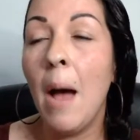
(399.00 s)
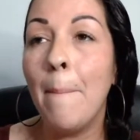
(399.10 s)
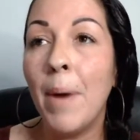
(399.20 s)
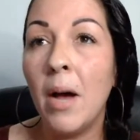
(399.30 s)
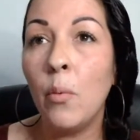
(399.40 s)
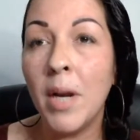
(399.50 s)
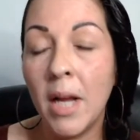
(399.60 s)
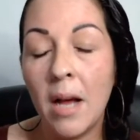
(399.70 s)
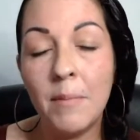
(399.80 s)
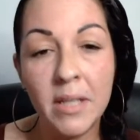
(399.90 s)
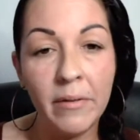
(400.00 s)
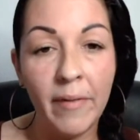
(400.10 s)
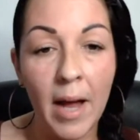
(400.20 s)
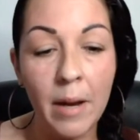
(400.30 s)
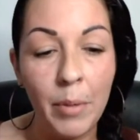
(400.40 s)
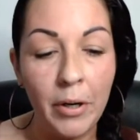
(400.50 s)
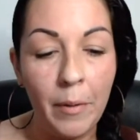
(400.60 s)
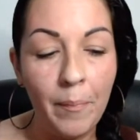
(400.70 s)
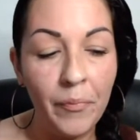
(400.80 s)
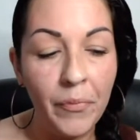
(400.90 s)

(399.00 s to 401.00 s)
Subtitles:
But when it comes to fiber,